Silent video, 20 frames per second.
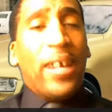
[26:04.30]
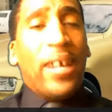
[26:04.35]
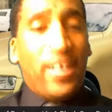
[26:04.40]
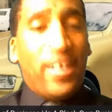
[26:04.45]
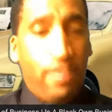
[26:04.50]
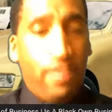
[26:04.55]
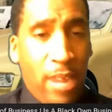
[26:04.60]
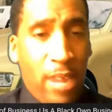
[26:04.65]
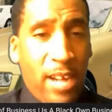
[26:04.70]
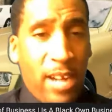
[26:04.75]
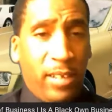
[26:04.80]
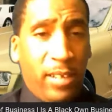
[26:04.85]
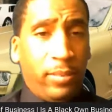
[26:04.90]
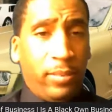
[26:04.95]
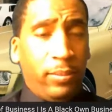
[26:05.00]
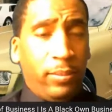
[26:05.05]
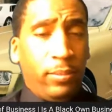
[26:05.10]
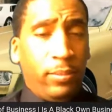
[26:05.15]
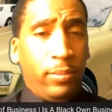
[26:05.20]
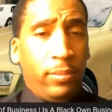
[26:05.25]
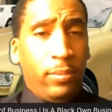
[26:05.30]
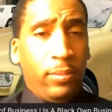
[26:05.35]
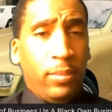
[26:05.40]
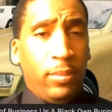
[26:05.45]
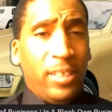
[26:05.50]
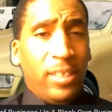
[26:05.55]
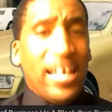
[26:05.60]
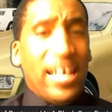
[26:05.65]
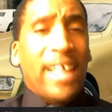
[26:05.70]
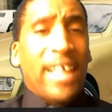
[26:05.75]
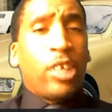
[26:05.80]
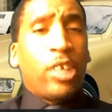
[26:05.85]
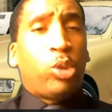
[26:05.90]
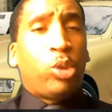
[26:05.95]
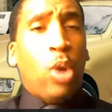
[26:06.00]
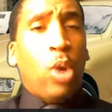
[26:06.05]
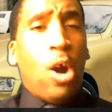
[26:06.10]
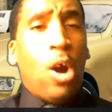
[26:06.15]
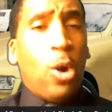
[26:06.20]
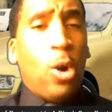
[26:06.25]
the money. They
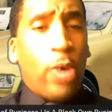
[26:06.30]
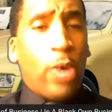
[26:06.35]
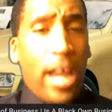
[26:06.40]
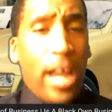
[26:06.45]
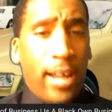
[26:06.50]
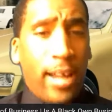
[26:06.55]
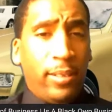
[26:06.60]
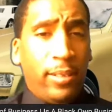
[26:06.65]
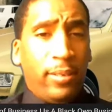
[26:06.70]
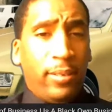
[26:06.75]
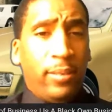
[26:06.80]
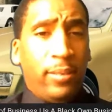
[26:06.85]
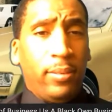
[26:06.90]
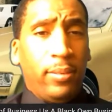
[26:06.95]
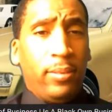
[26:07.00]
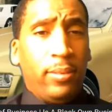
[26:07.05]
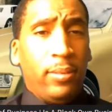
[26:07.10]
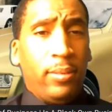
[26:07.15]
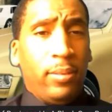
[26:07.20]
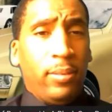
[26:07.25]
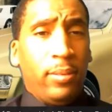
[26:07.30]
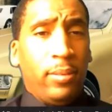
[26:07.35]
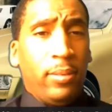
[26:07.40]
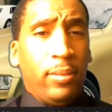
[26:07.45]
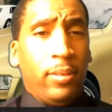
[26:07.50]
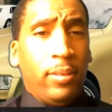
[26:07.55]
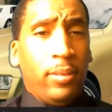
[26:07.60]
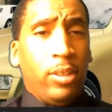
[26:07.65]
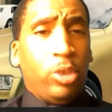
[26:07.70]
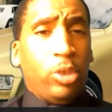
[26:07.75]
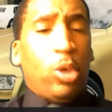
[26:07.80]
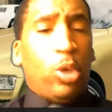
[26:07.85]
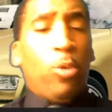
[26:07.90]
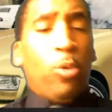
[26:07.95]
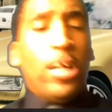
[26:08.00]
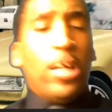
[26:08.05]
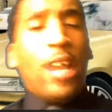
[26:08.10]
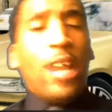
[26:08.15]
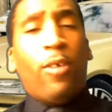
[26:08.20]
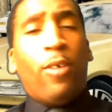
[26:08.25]
control that. So
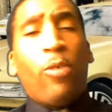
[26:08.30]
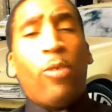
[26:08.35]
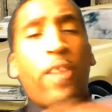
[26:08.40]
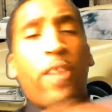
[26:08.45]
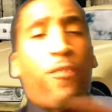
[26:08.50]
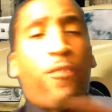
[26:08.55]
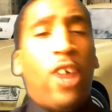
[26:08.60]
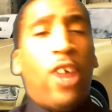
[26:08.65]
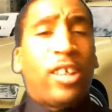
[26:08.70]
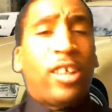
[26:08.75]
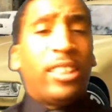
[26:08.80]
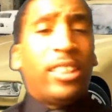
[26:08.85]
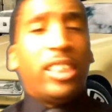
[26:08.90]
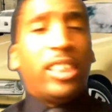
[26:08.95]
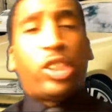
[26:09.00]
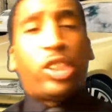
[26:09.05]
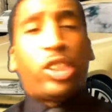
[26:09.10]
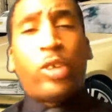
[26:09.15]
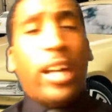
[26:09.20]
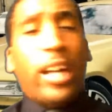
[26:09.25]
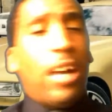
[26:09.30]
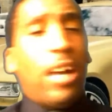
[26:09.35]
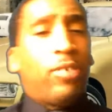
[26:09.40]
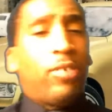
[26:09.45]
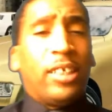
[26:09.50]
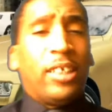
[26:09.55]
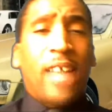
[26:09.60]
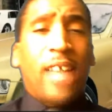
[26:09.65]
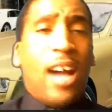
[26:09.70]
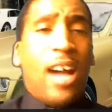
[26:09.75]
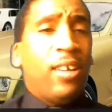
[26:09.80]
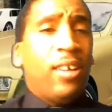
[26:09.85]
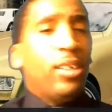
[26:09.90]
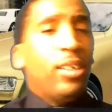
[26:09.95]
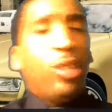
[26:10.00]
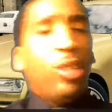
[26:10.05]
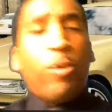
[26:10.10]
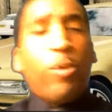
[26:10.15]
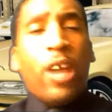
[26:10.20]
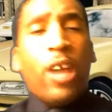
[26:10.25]
whenever we functioning straight off the dollar,
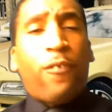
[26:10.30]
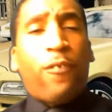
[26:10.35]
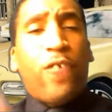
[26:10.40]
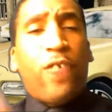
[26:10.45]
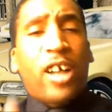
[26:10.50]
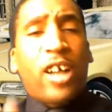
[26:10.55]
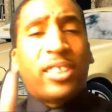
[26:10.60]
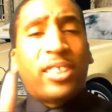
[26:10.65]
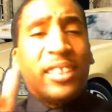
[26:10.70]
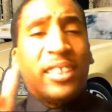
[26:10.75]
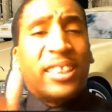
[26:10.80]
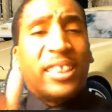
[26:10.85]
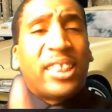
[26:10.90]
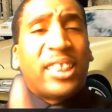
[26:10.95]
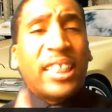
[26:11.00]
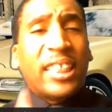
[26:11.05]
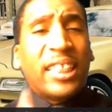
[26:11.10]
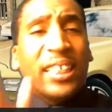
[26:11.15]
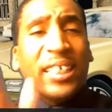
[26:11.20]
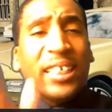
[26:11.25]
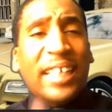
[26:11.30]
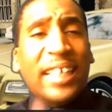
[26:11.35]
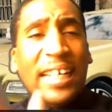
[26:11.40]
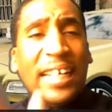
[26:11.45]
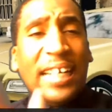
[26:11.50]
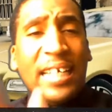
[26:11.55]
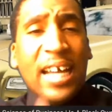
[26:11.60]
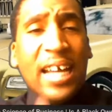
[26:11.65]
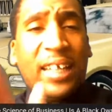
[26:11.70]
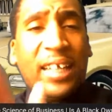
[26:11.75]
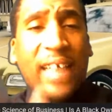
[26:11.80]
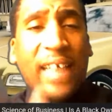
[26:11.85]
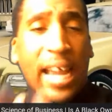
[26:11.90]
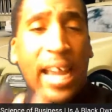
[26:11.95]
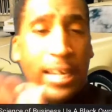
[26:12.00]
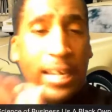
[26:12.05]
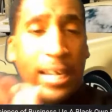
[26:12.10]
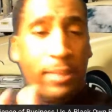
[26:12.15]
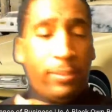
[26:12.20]
we are functioning still in their game.